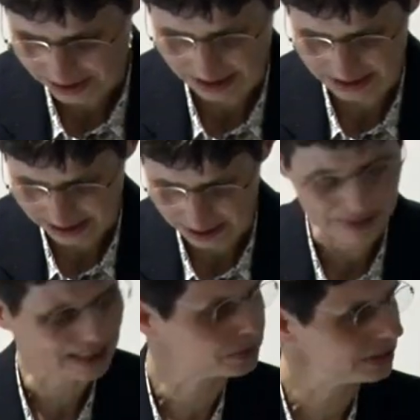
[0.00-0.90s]
and I
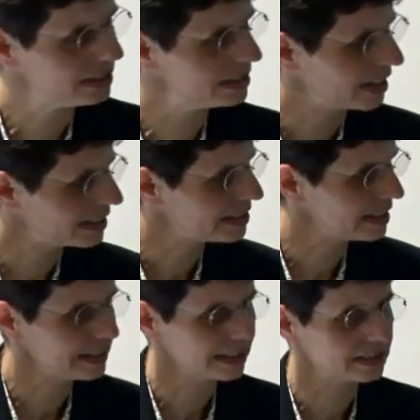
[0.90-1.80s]
met Will, I
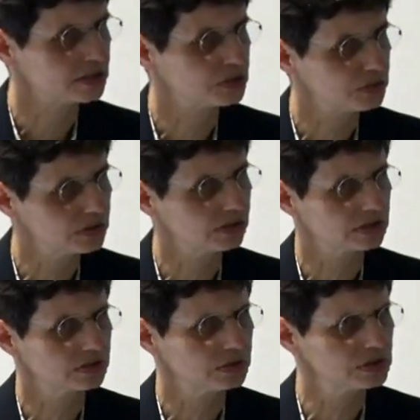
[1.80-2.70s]
think, at the Tool,
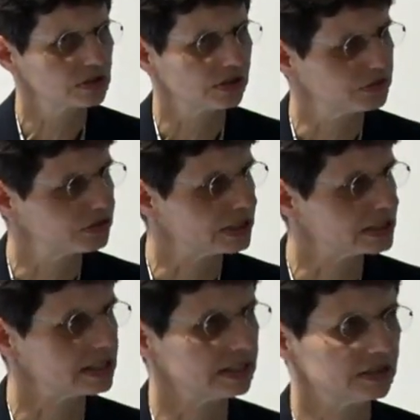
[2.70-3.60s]
Tools Conference
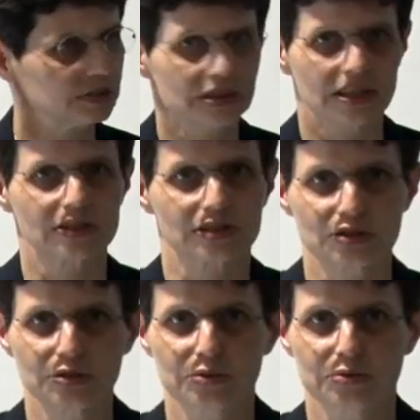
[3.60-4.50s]
in
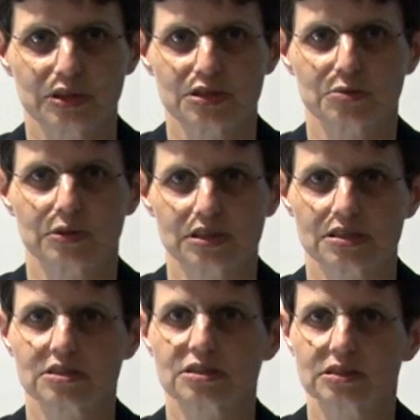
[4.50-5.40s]
2002, which
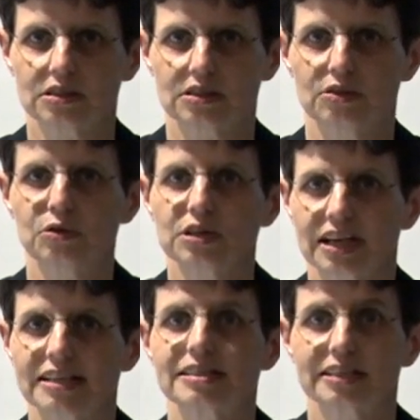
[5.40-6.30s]
was uh,
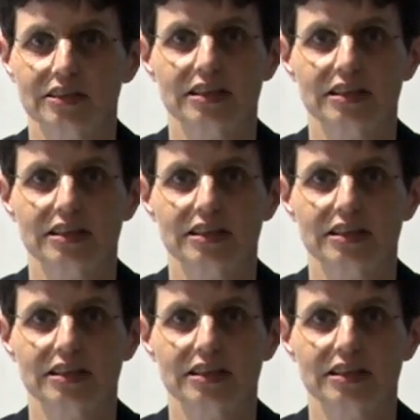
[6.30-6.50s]
organized here at